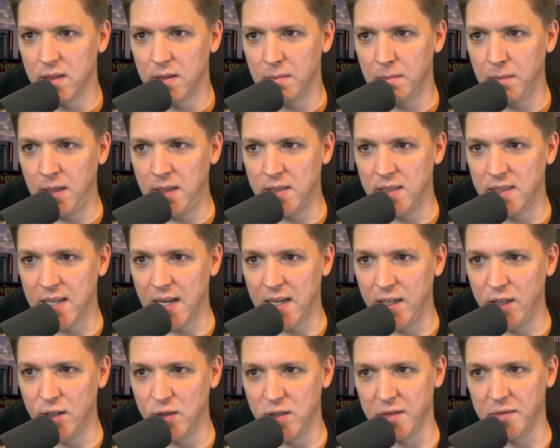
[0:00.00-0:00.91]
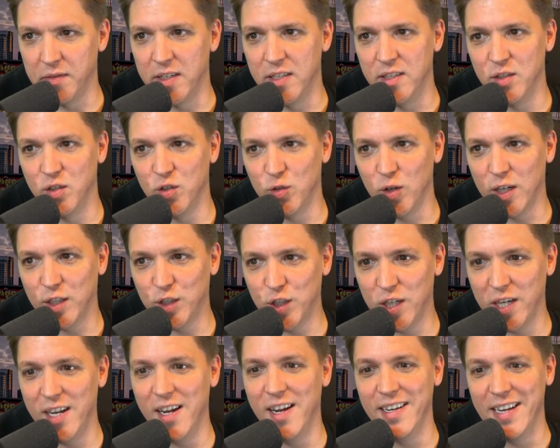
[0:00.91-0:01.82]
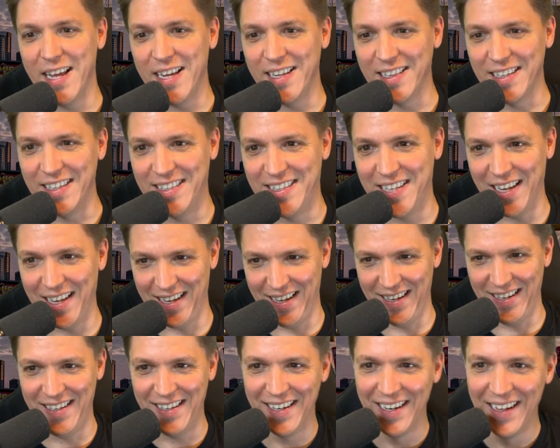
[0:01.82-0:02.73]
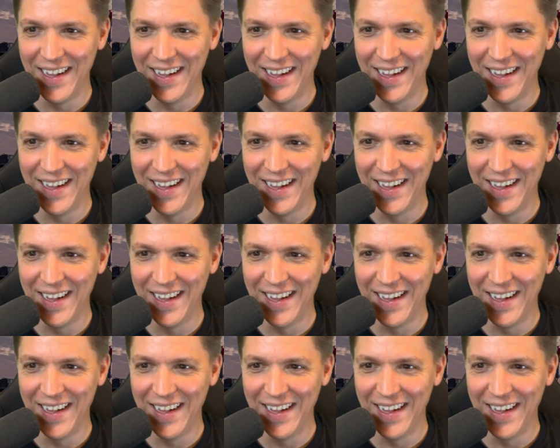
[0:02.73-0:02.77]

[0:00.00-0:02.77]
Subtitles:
Means 10 years of construction on Eglinton.